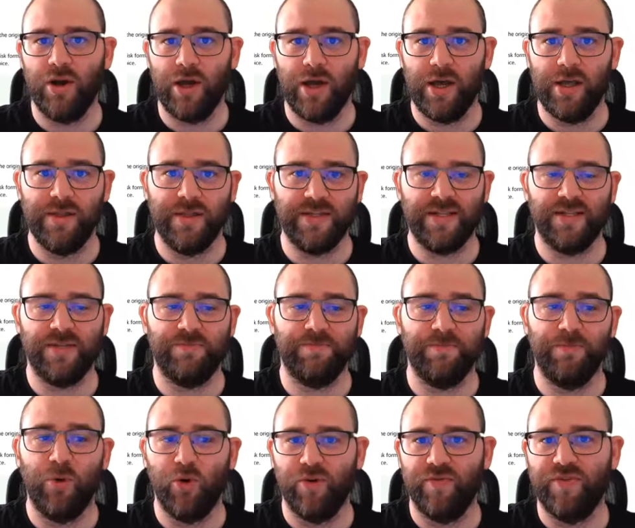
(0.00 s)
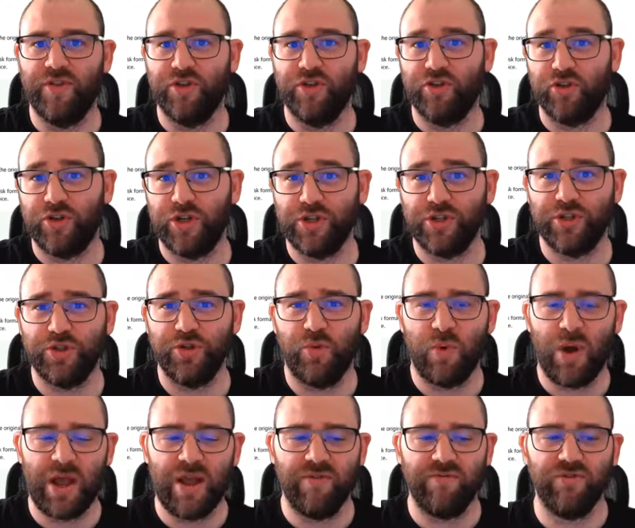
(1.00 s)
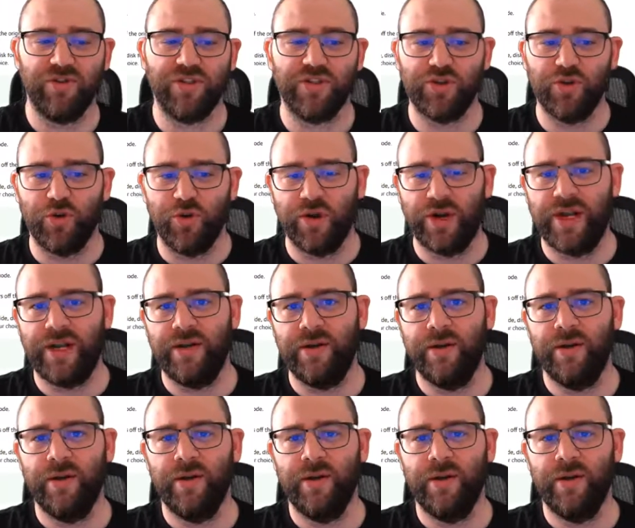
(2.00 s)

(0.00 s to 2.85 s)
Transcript: and this is more of the traditional way of restoring,